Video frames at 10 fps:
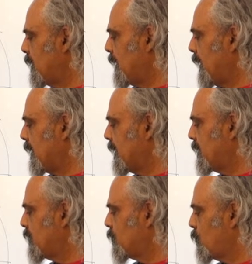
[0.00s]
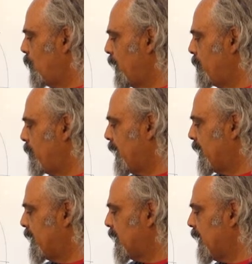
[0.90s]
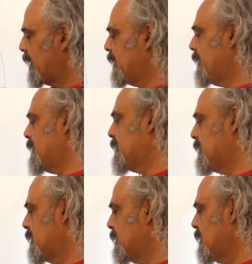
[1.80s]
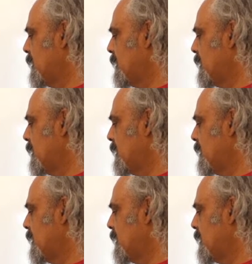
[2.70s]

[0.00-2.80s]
like in a square manner, like this.